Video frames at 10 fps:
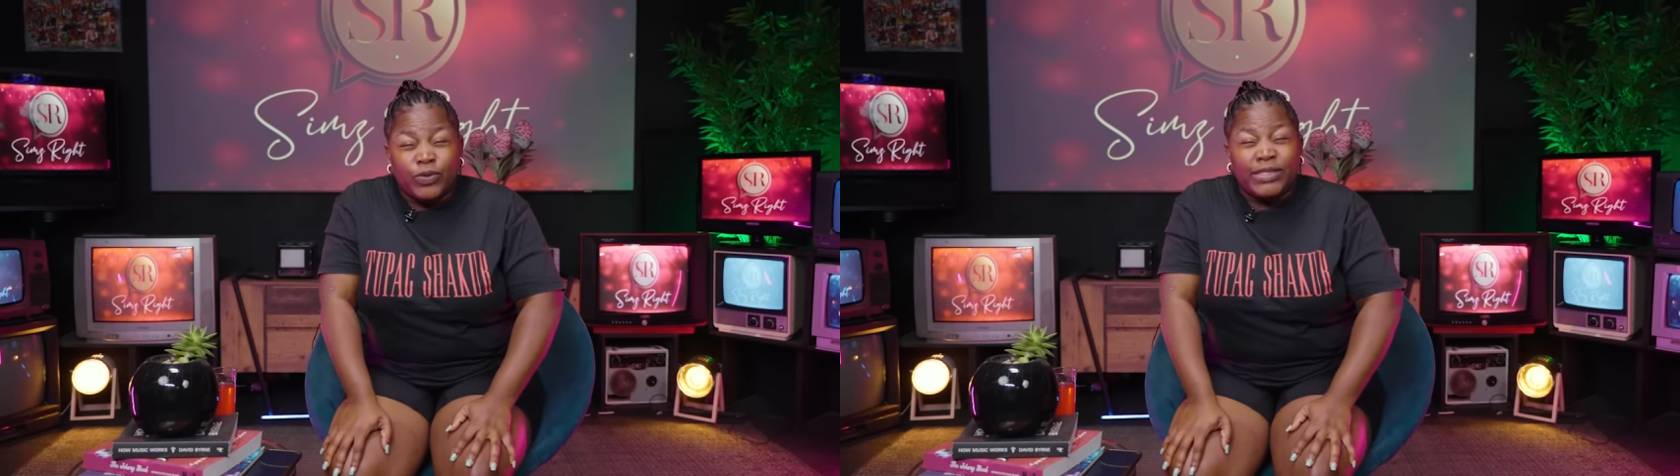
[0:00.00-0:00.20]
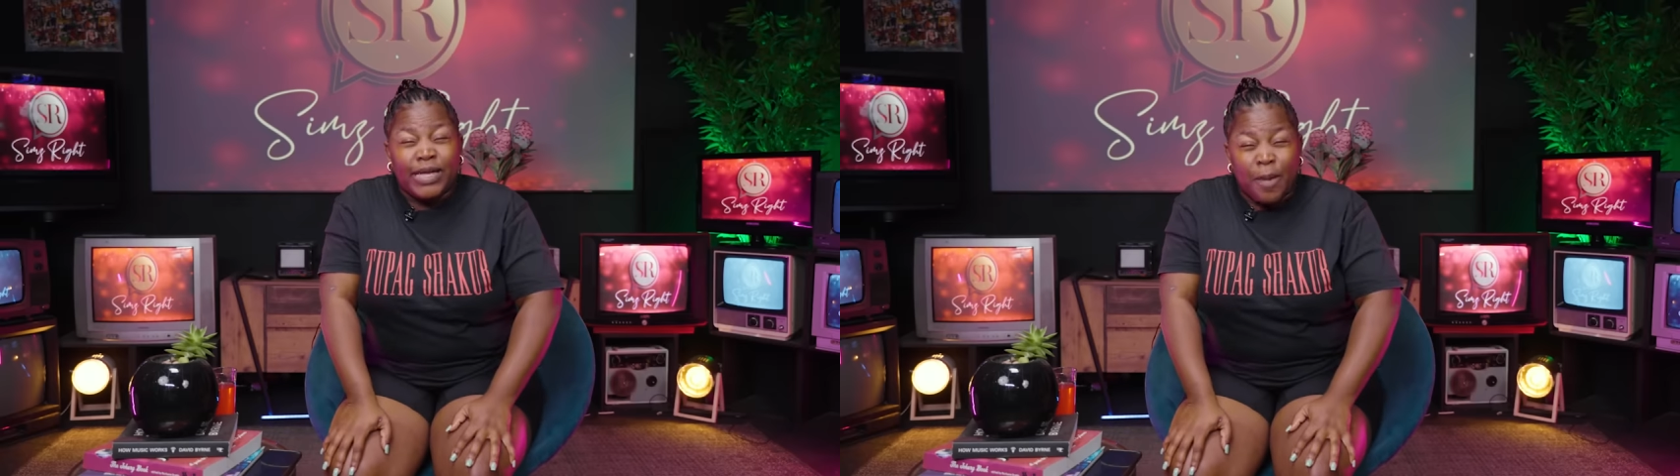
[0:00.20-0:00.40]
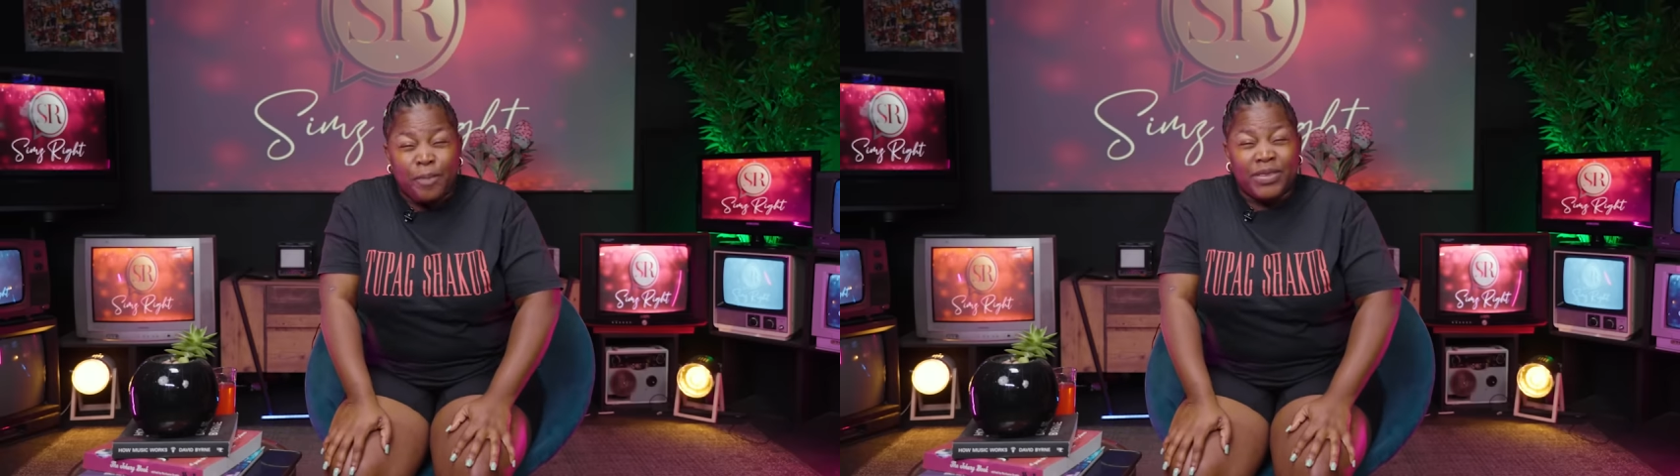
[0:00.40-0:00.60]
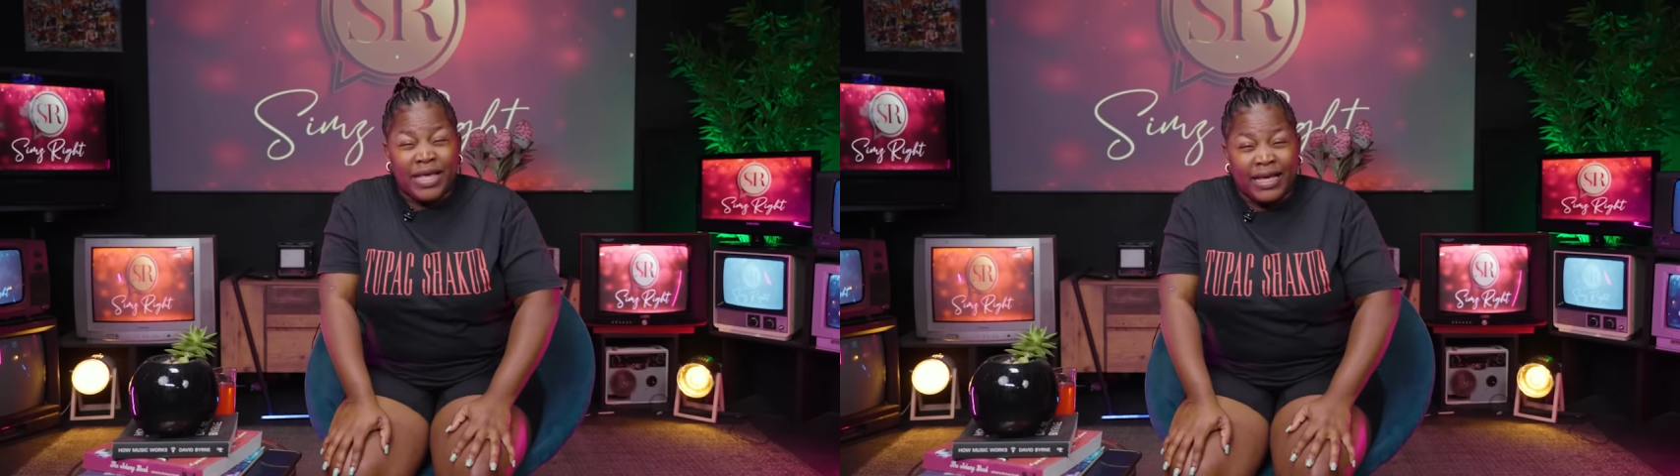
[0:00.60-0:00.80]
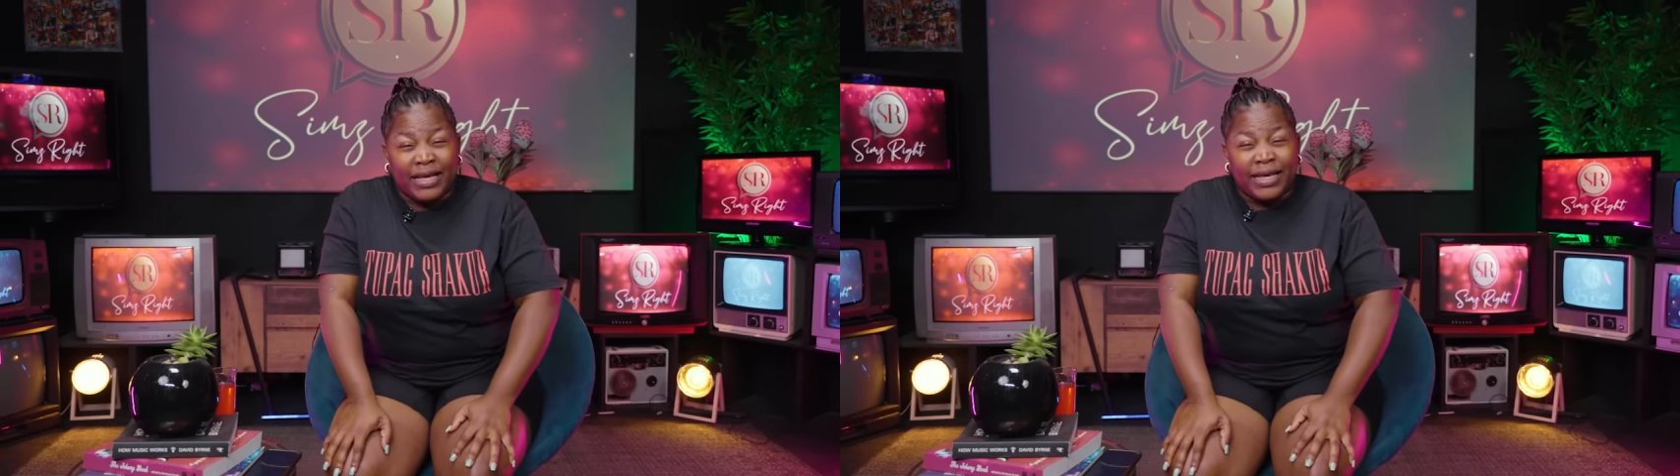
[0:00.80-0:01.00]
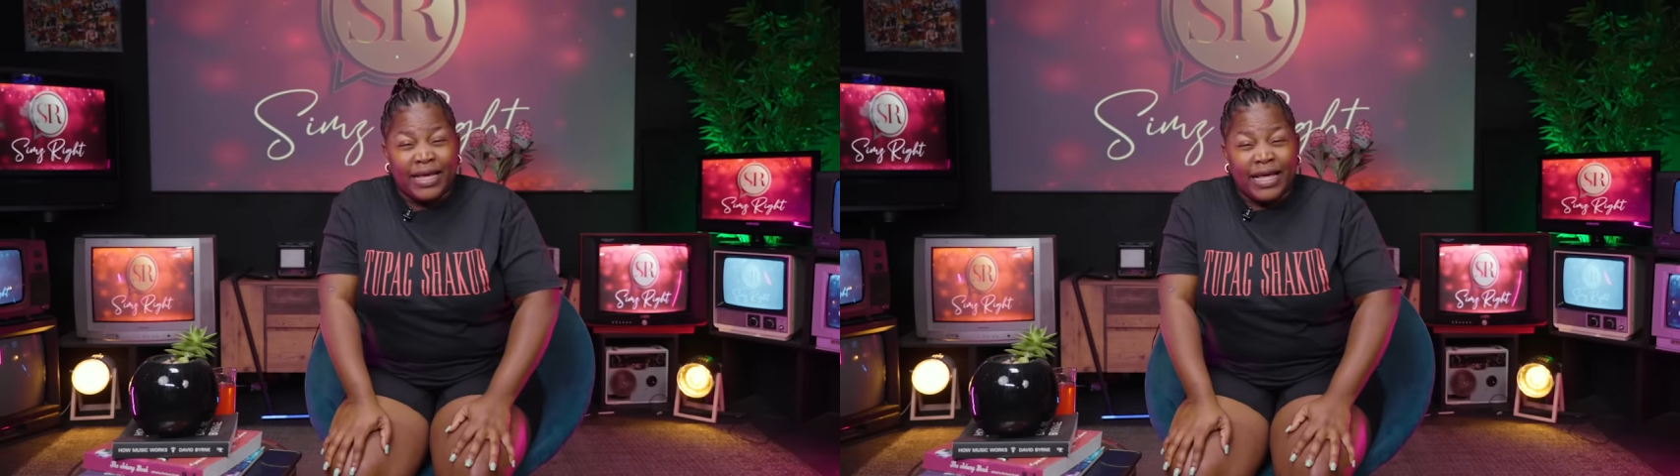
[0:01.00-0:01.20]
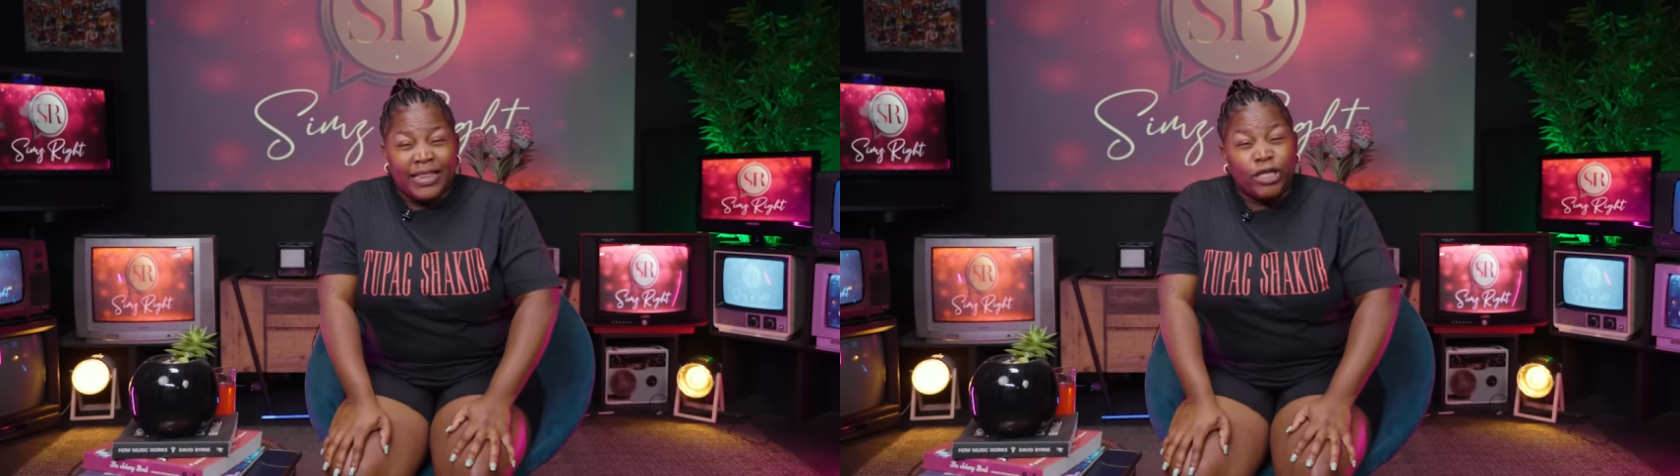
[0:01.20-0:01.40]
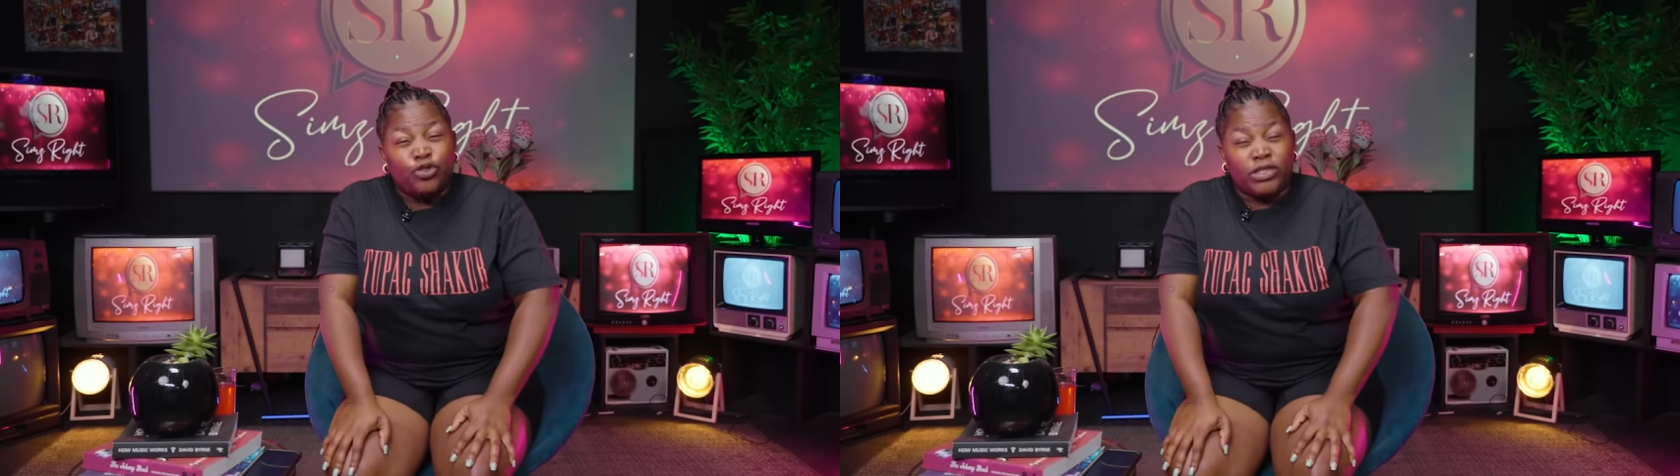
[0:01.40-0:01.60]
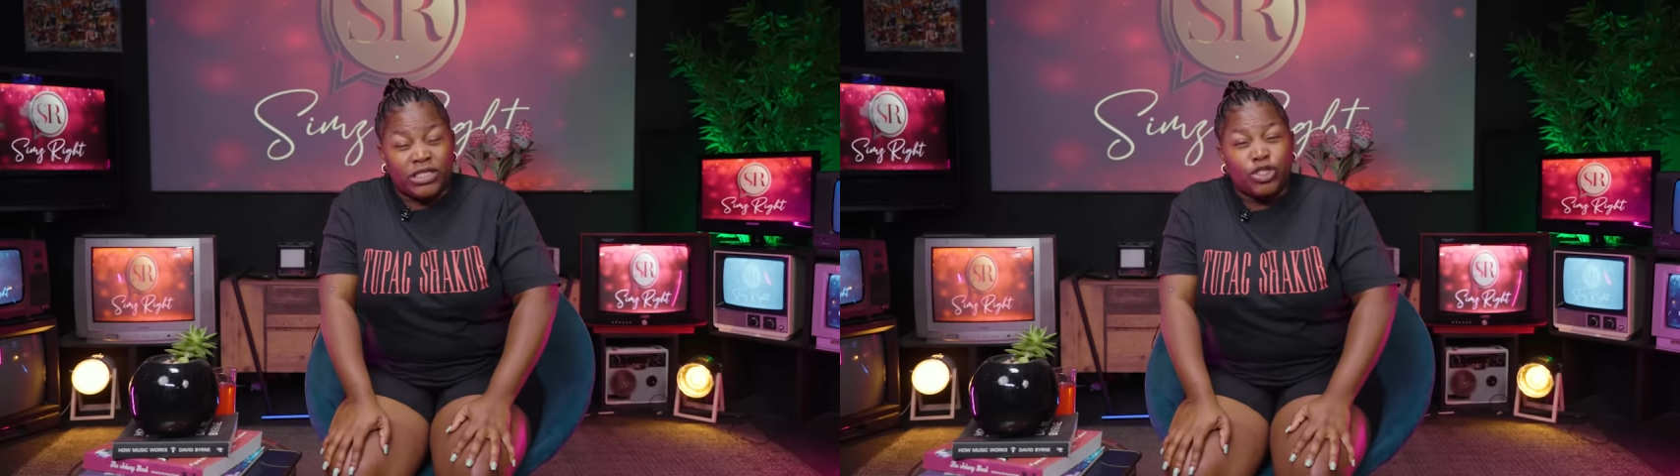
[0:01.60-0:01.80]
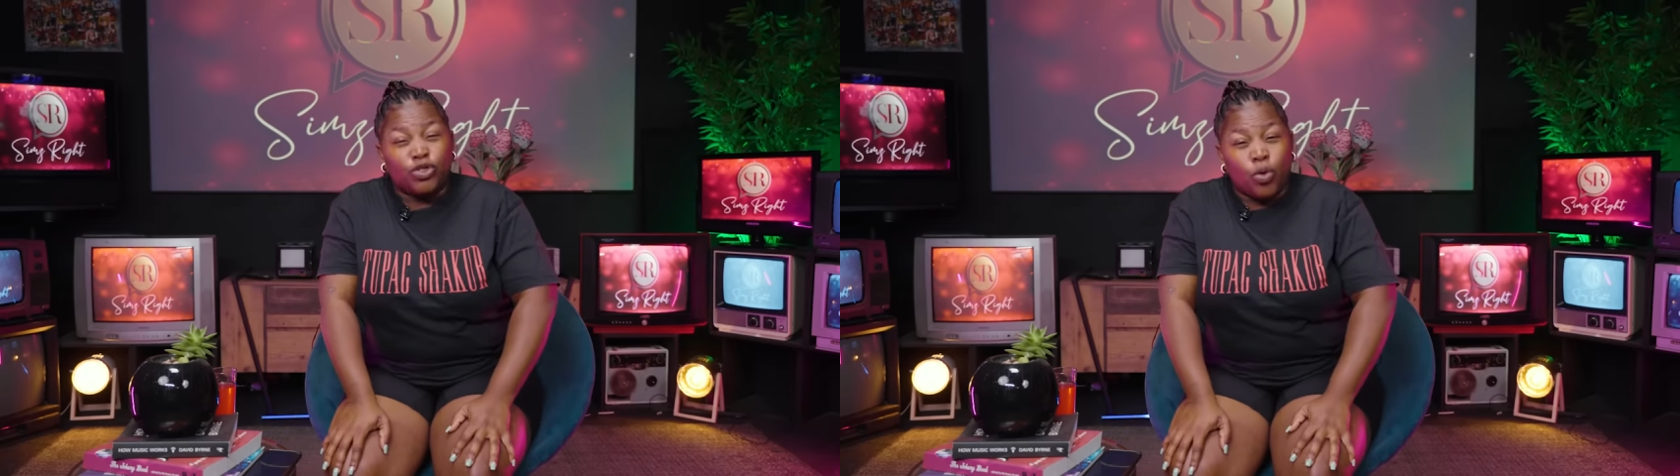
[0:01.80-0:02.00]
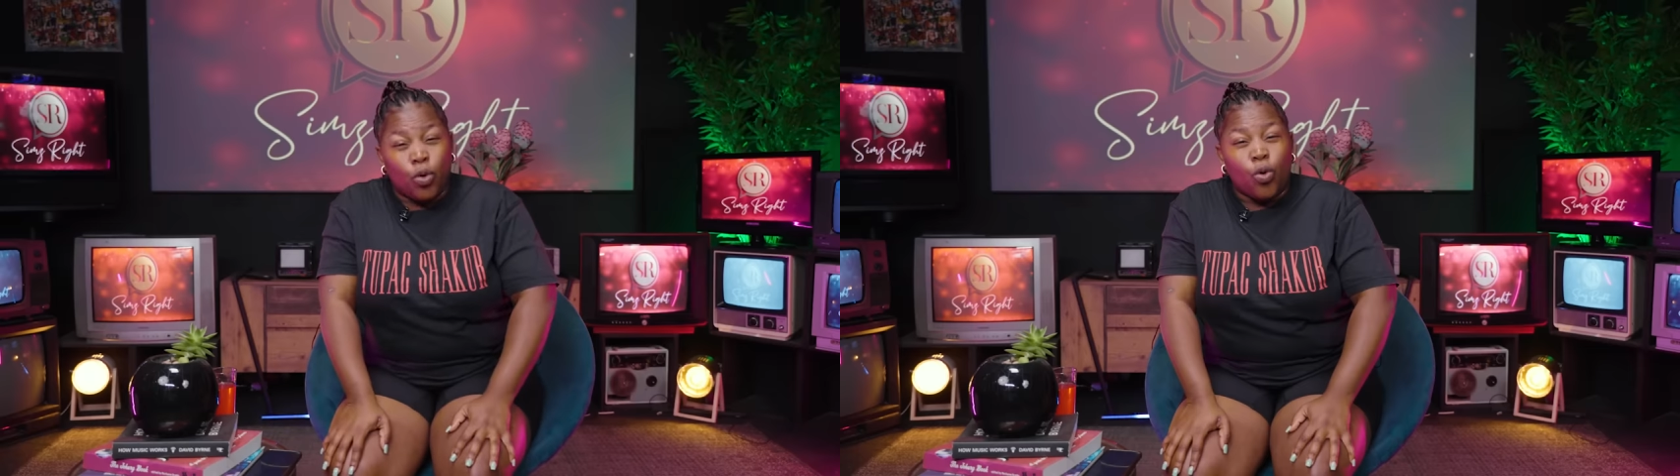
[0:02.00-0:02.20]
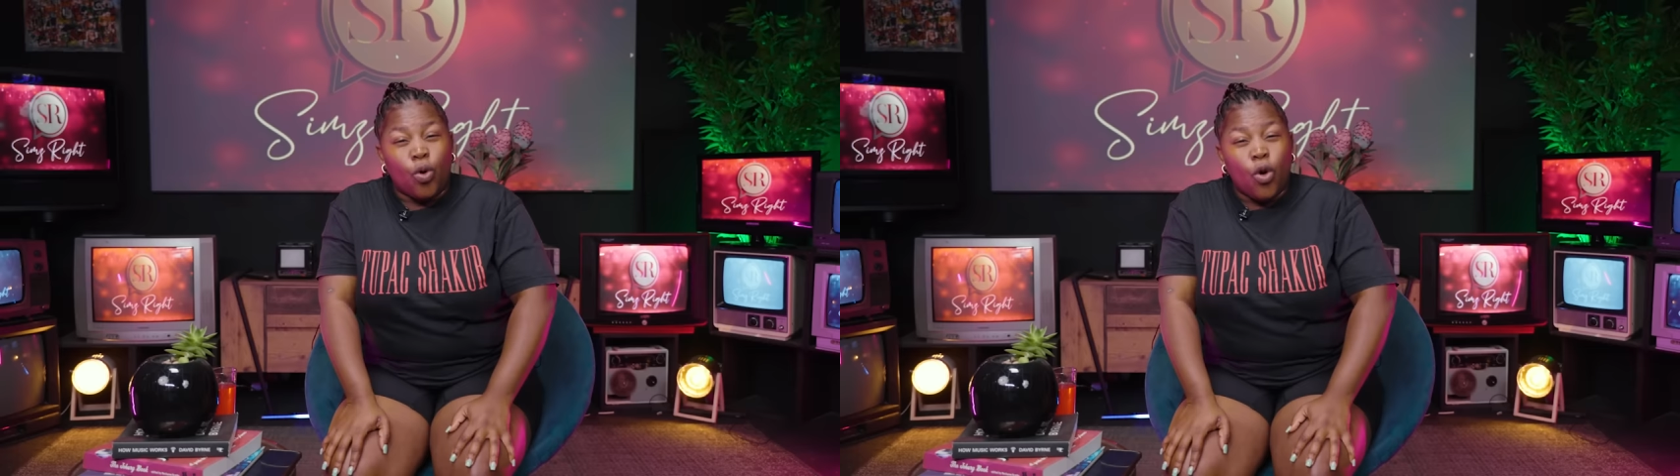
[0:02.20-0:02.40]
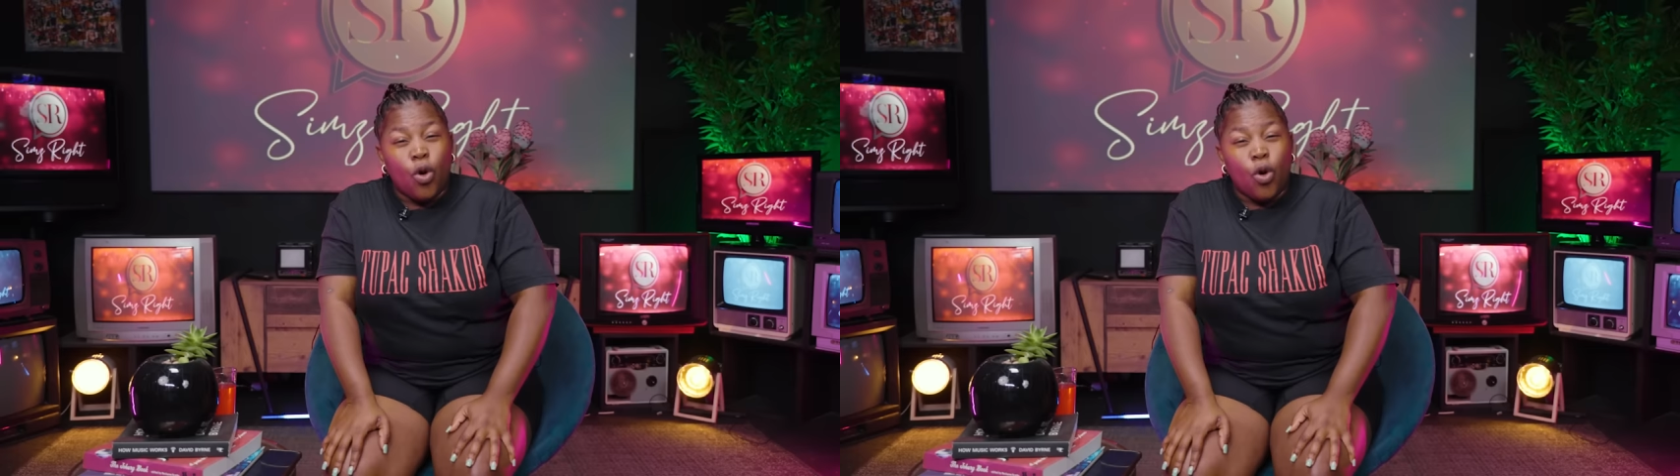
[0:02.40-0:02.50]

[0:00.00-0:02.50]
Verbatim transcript: something that you didn't know.